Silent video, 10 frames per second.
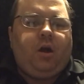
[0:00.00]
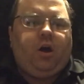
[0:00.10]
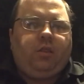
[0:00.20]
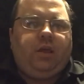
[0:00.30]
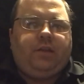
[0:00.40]

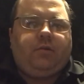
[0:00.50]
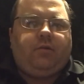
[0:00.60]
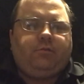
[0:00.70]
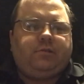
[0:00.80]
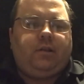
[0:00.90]
unlike the
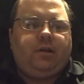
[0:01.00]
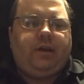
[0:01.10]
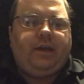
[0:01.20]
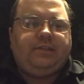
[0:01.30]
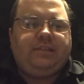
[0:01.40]
Holtzclaw
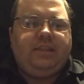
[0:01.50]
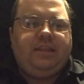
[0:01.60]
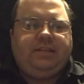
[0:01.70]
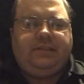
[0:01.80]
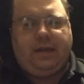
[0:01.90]
case,
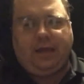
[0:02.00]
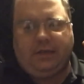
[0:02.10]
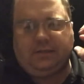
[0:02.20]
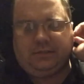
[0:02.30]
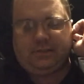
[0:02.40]
this
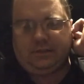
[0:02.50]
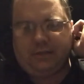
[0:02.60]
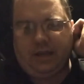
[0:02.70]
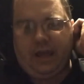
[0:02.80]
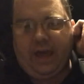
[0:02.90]
case
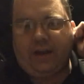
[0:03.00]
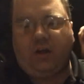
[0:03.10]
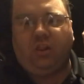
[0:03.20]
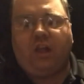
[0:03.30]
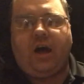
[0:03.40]
had
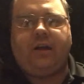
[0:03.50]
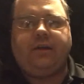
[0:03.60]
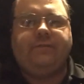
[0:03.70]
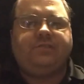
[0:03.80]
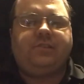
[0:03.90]
a lot
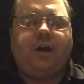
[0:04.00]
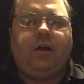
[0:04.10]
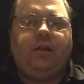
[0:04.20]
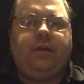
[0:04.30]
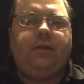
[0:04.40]
of
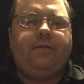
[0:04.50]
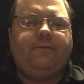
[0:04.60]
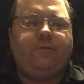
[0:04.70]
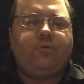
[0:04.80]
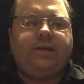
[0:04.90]
solid
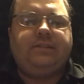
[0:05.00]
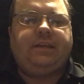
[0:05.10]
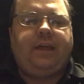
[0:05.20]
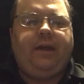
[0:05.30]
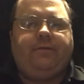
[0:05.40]

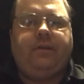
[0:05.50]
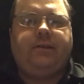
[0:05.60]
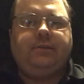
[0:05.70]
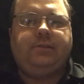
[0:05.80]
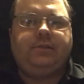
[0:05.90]
forensic
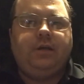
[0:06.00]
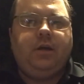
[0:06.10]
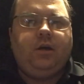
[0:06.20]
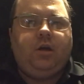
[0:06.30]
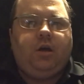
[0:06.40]
evidence.
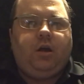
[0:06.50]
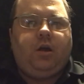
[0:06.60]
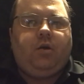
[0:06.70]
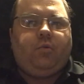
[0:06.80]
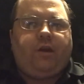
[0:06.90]

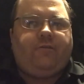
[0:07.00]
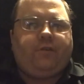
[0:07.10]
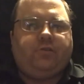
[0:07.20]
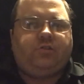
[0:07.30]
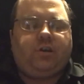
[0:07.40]
When I
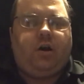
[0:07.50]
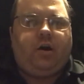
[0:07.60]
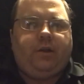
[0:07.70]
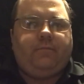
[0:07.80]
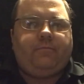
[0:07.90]
first
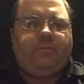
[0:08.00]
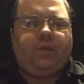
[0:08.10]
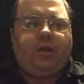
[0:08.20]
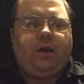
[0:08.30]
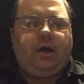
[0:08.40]
saw it,
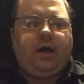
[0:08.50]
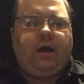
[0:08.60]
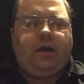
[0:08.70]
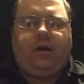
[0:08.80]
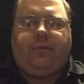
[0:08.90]

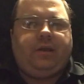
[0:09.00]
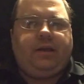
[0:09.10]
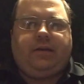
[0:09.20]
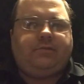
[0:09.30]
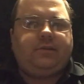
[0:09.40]
I mean,
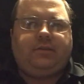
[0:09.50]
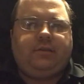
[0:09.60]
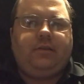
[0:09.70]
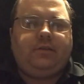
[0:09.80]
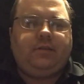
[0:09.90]
I was like,
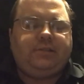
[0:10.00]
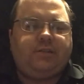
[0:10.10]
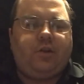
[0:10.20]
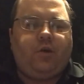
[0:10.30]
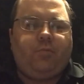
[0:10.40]
yeah, this
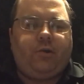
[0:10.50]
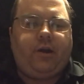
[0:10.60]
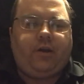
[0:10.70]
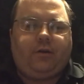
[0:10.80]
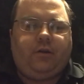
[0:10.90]
is a
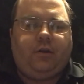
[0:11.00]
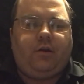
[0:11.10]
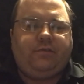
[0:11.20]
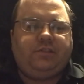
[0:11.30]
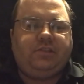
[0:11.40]
no-brainer. You know,
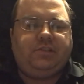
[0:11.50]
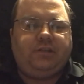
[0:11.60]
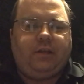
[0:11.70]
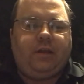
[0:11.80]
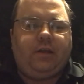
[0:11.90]
obviously
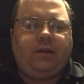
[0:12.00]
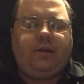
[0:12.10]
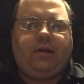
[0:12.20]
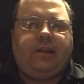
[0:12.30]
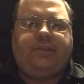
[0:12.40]
she did it.
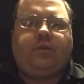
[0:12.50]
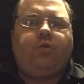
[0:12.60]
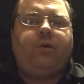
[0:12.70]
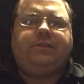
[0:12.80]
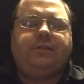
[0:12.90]
You know, I like to
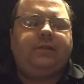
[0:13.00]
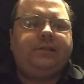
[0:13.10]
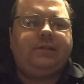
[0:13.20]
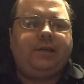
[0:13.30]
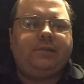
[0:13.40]
question
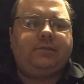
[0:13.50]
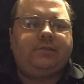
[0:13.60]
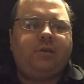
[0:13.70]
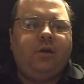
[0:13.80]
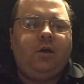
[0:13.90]
these things.